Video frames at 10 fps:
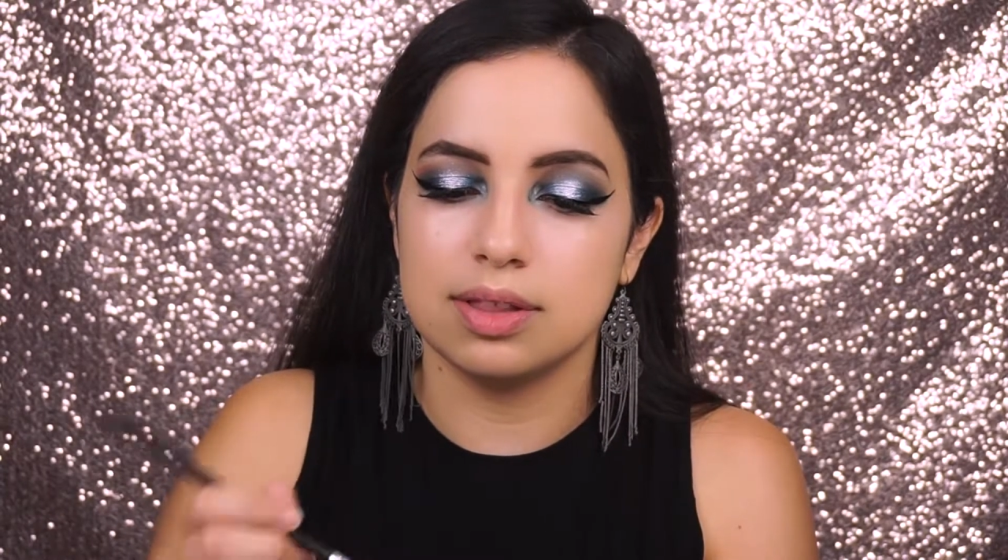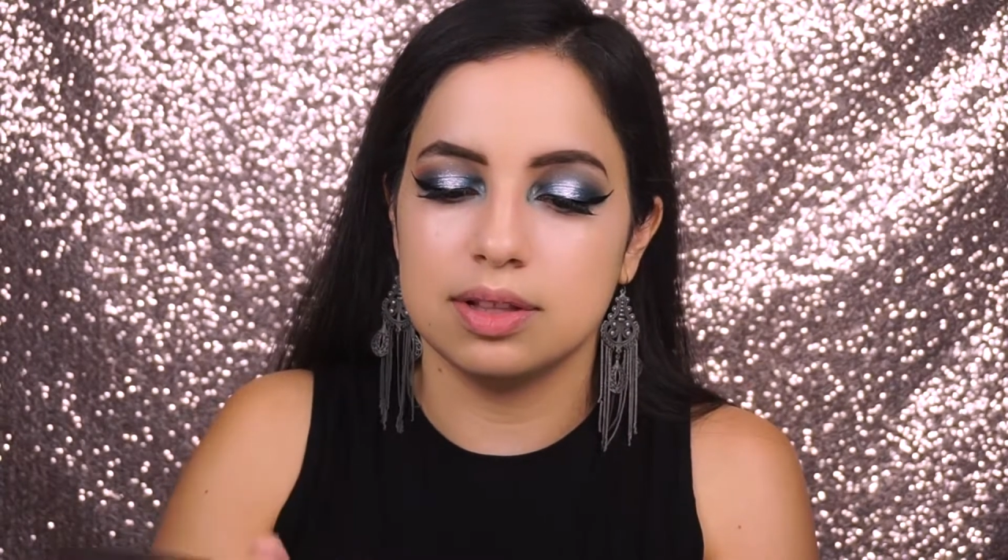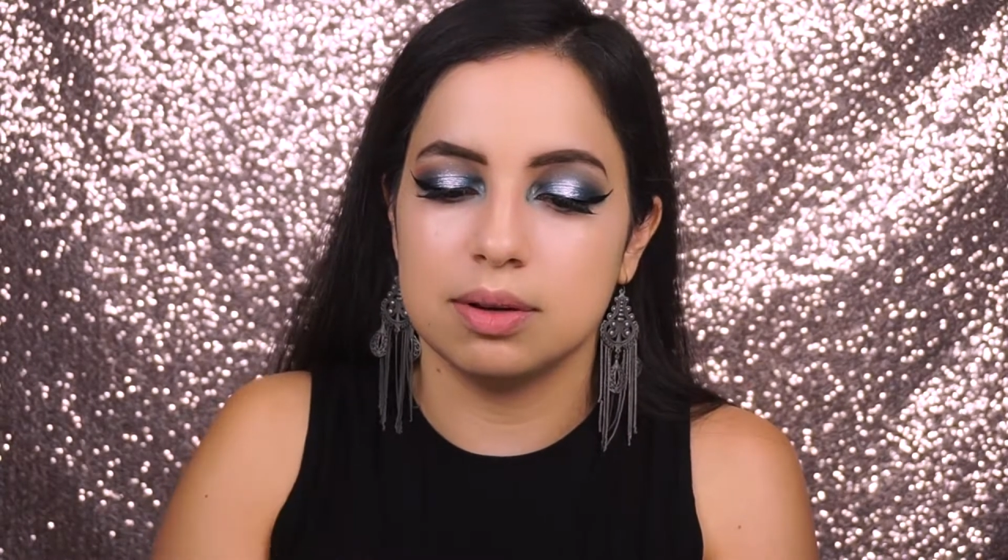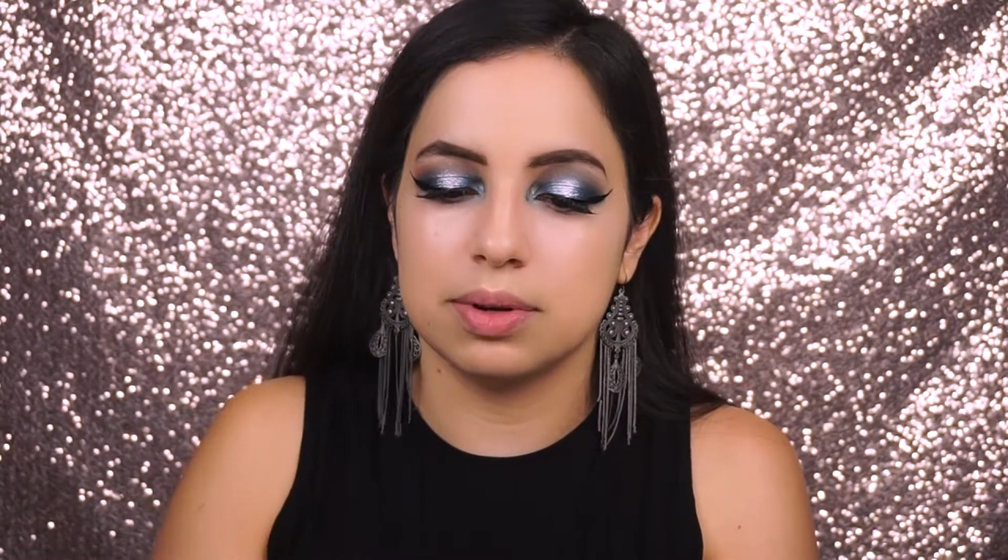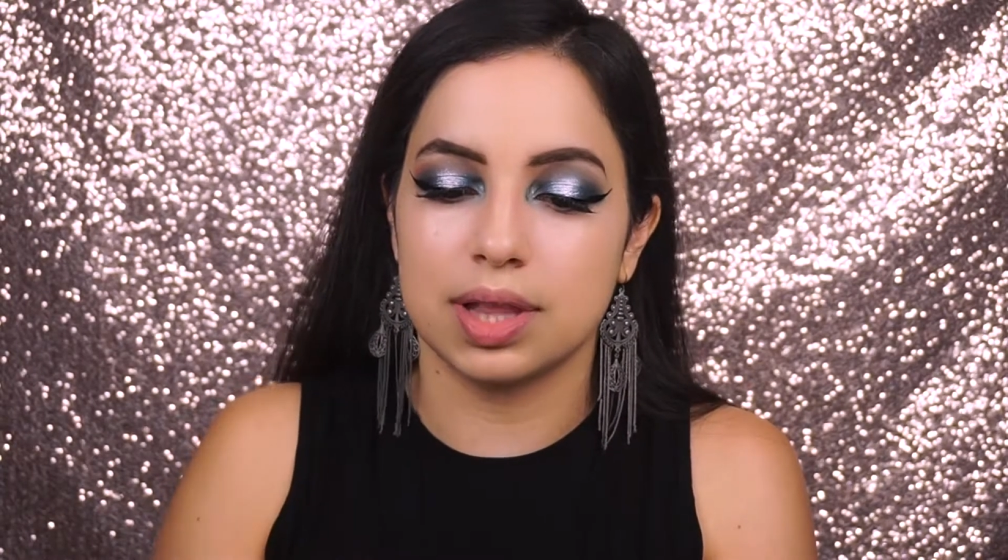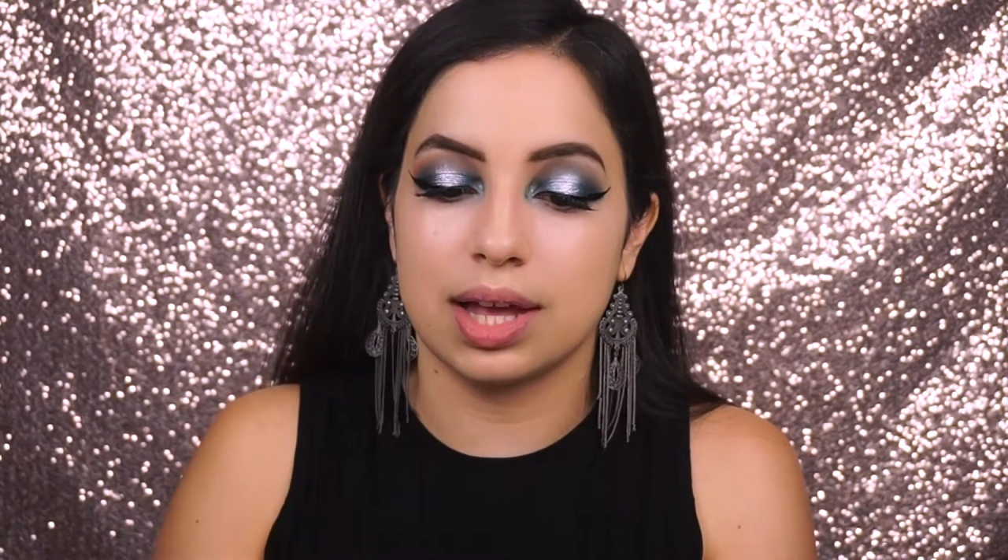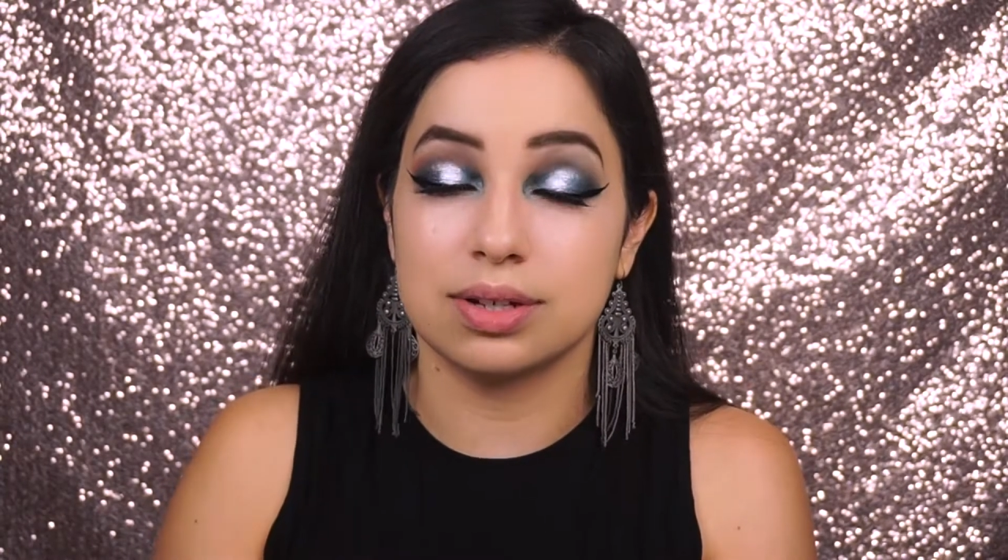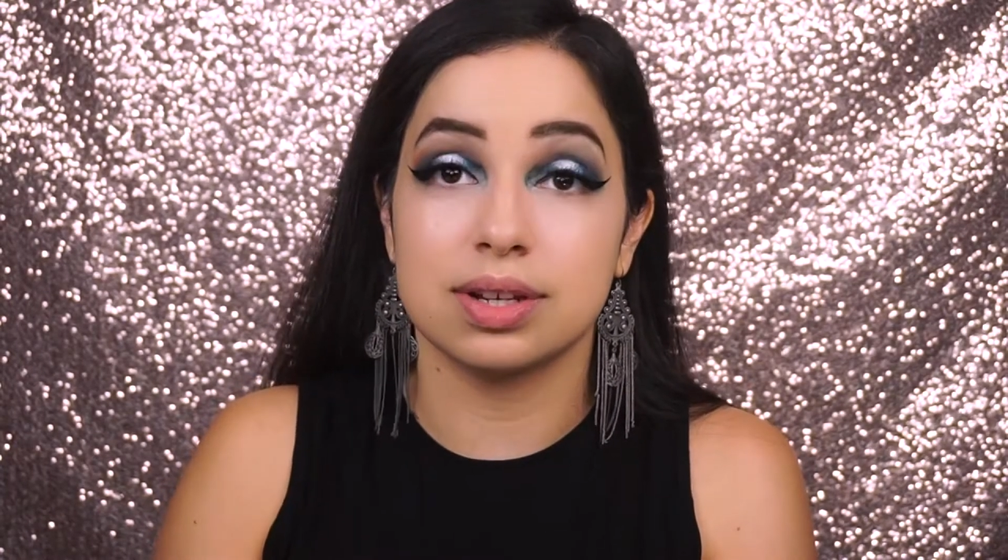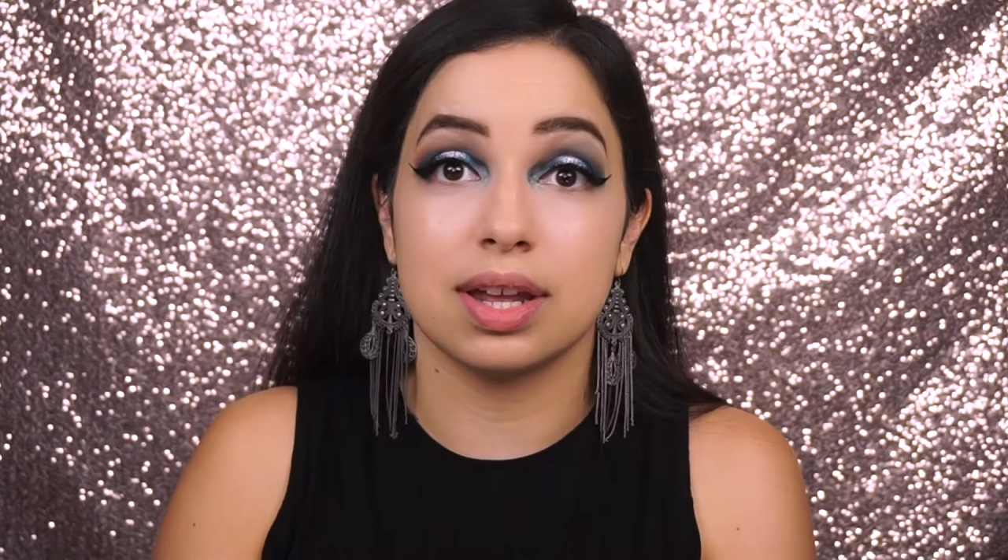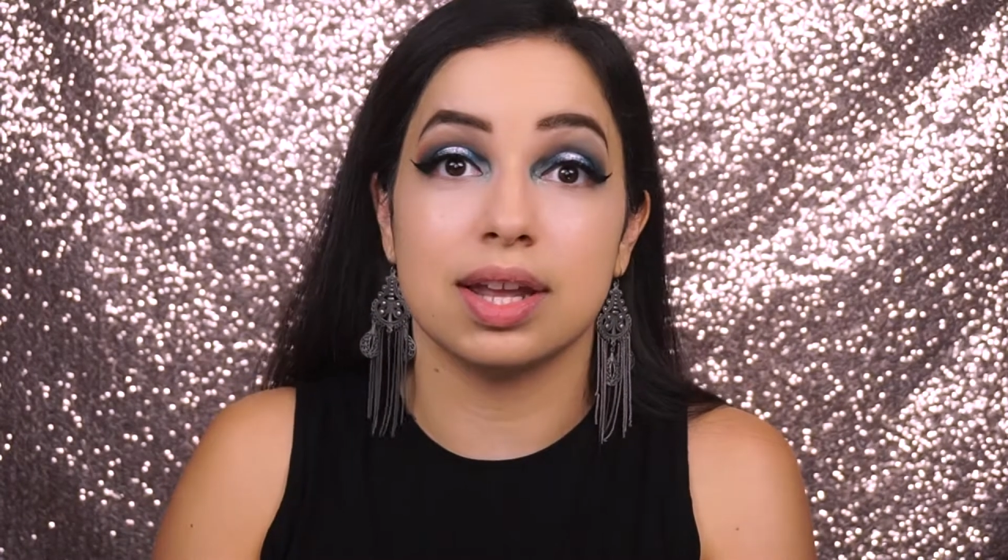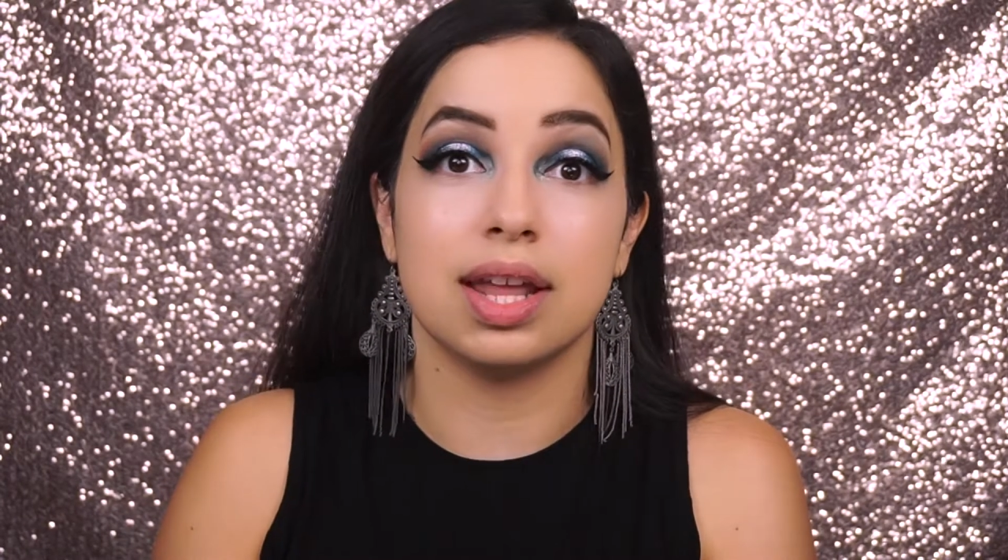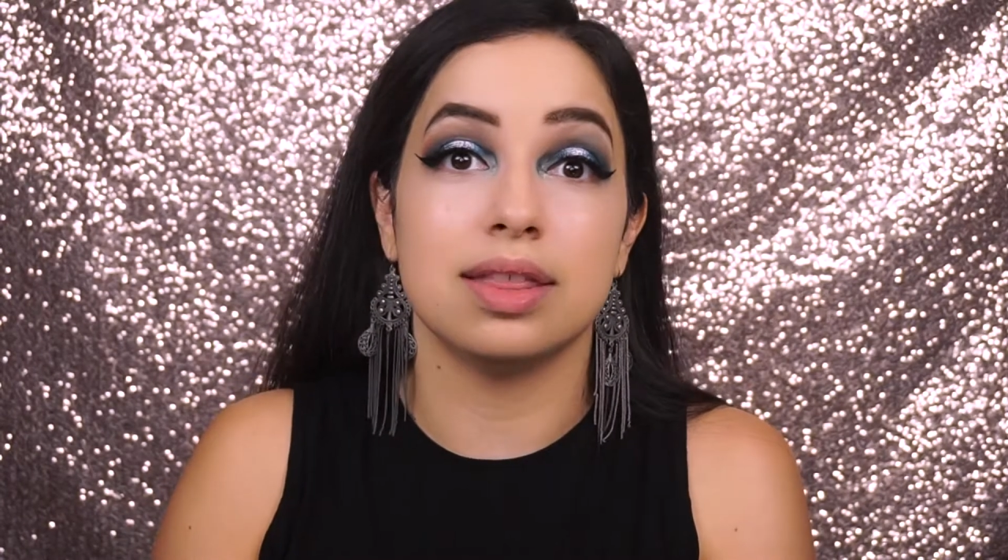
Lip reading: on the lower lash line,